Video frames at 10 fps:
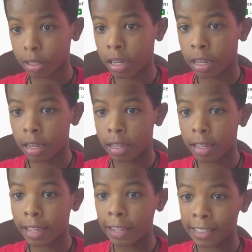
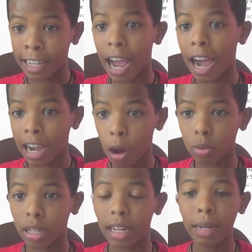Heziga
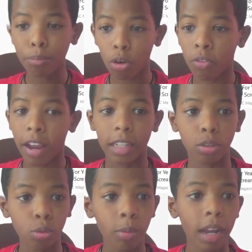account talent, profile
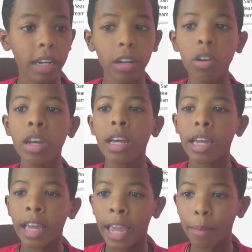two malano,
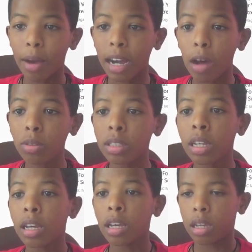him account,
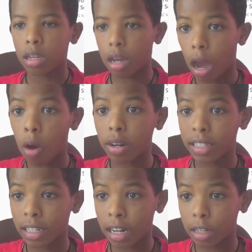
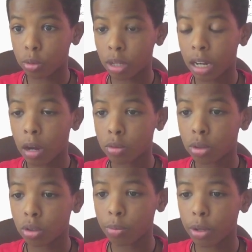Ahonis Ratut account
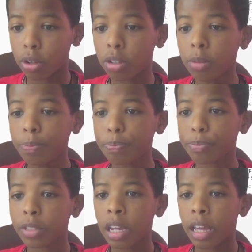to no mihono,
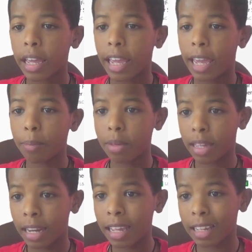him
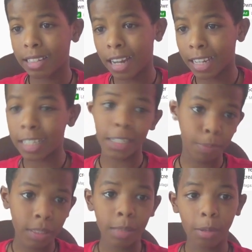any dagi G
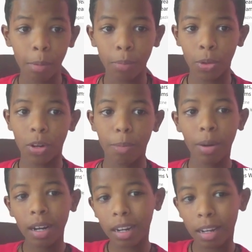P T round beyond
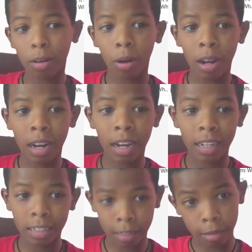Kala
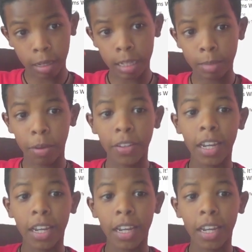Kazibehi